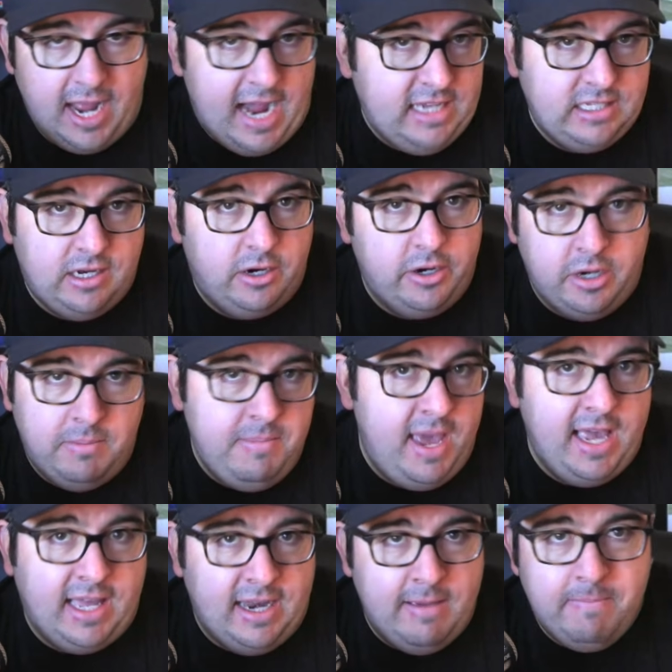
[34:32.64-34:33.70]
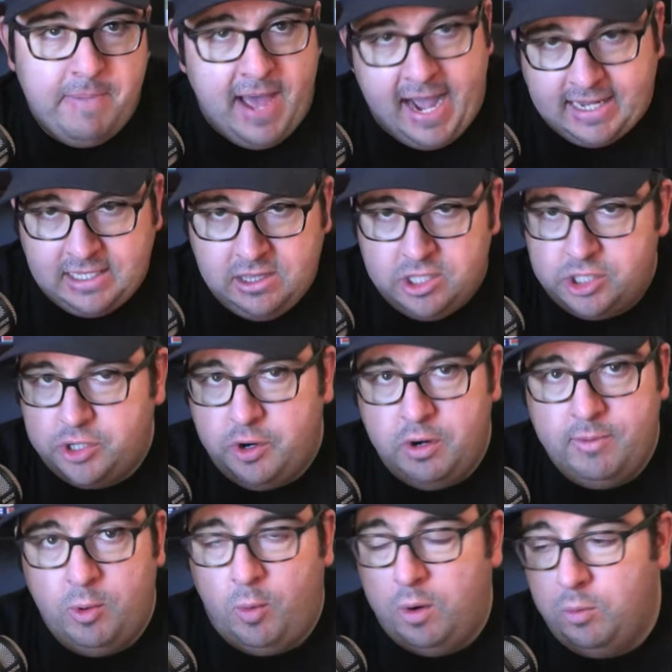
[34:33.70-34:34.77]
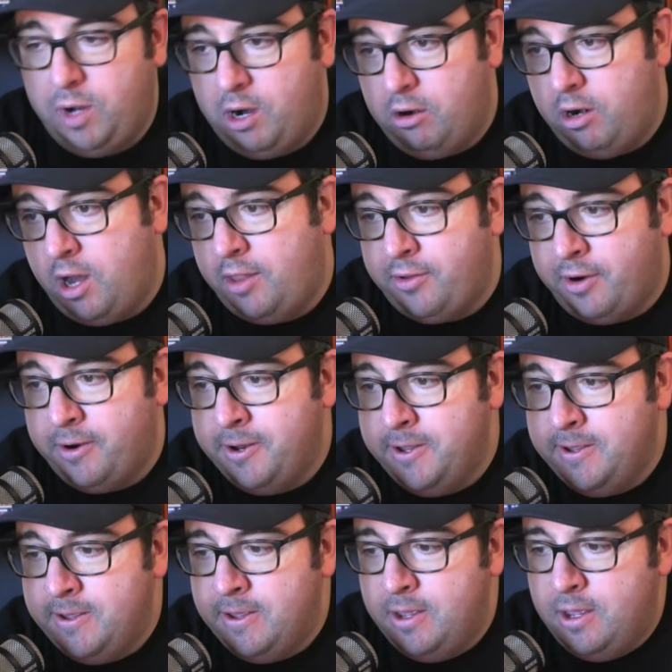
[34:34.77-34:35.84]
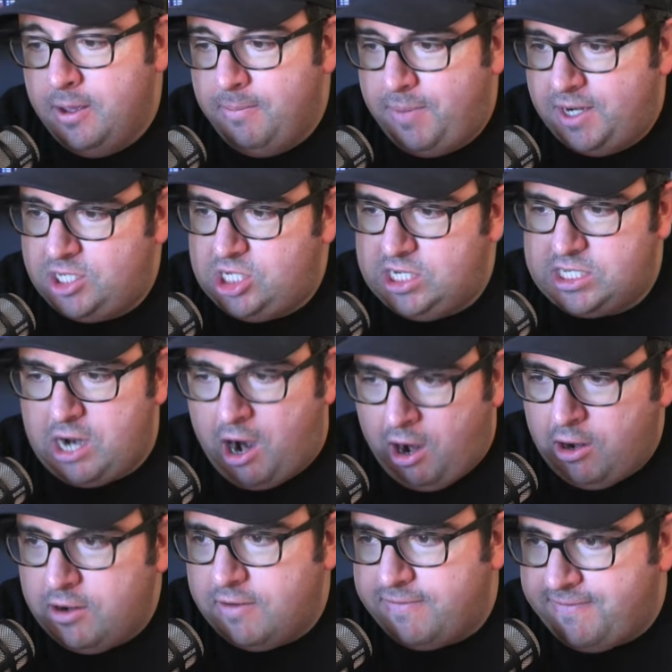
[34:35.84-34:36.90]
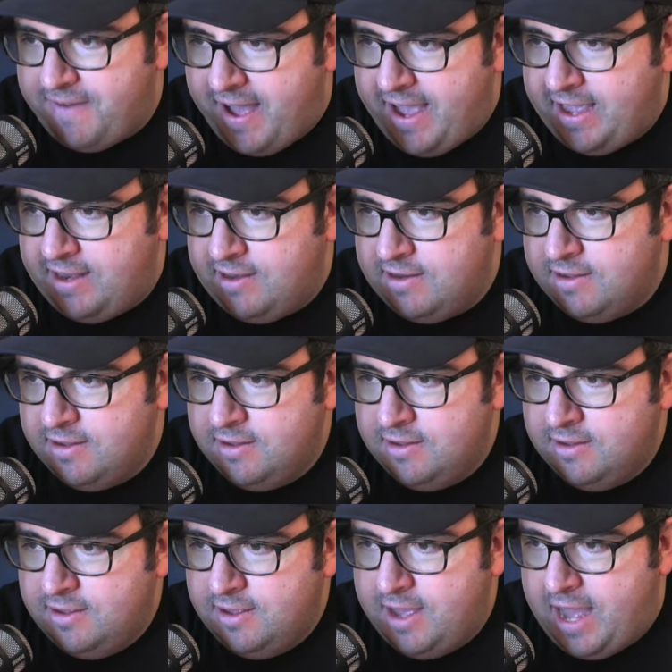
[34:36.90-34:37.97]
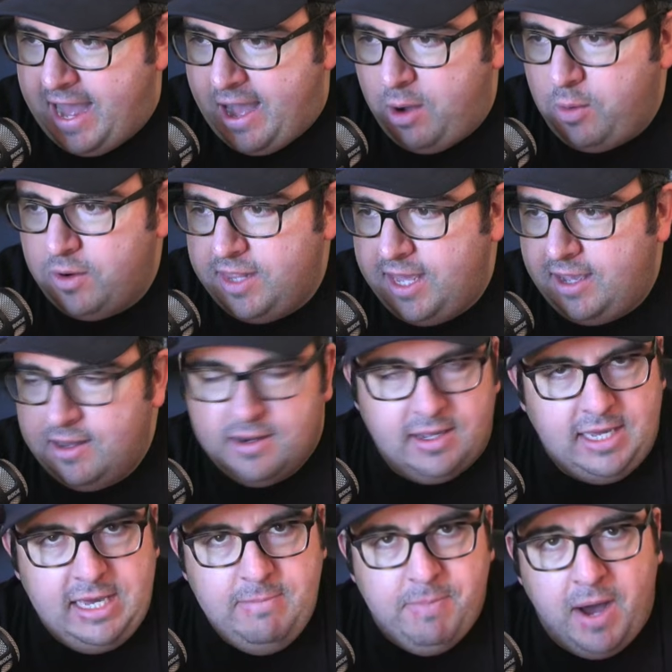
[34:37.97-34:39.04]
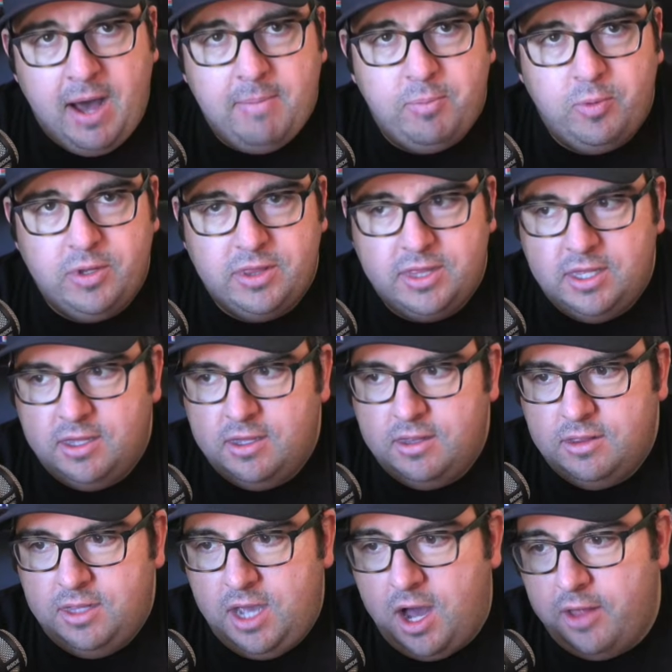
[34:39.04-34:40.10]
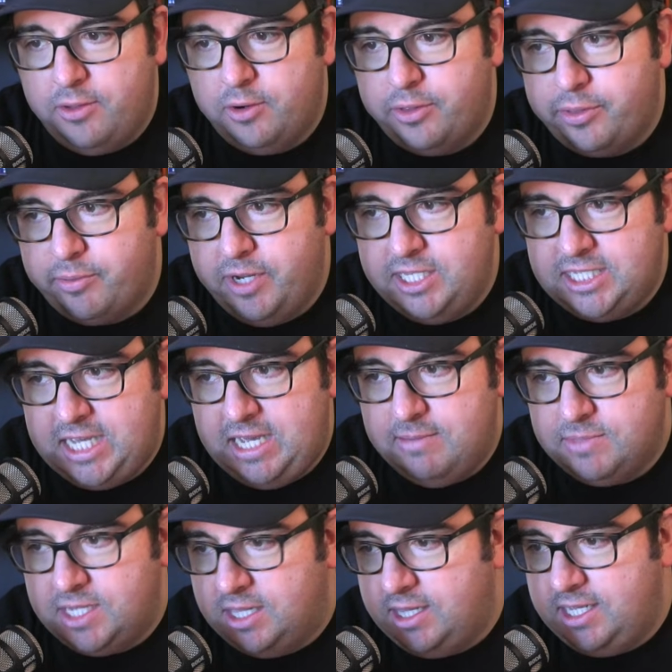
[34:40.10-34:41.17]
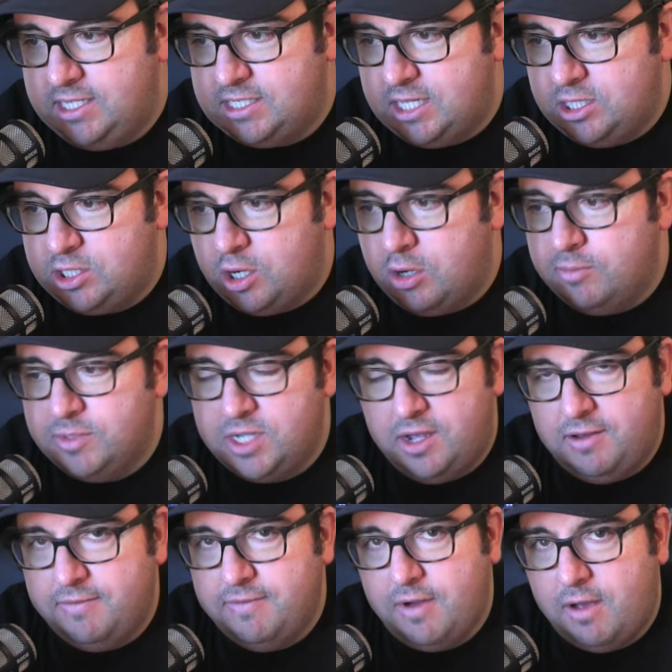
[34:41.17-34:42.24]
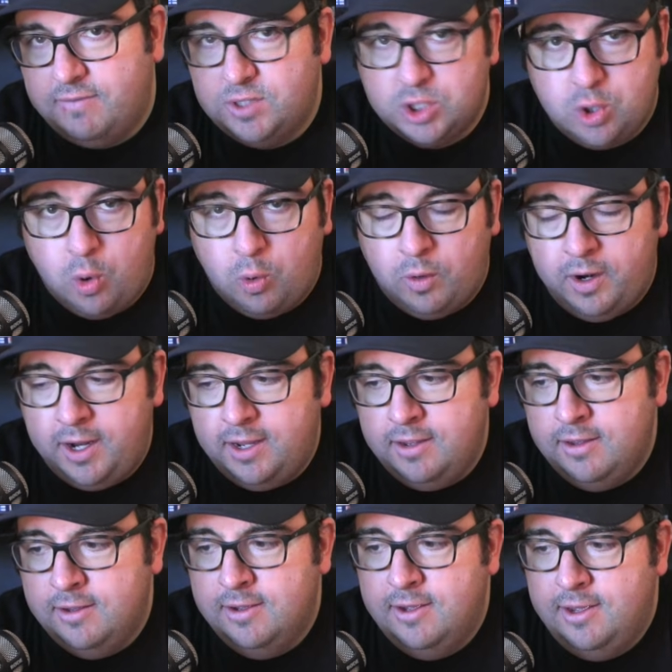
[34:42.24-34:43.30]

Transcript: and guys that are going to make an impact in this tournament one way or another. But it's just hard to find how are they going to keep up with the other three teams, at least in terms of scoring